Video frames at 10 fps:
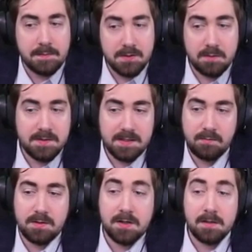So obviously
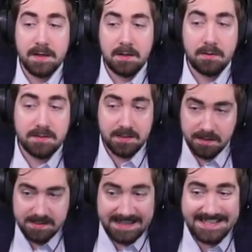we talked about a low tier.
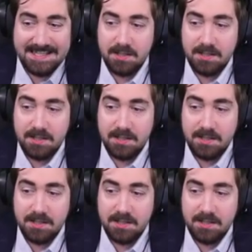It's easier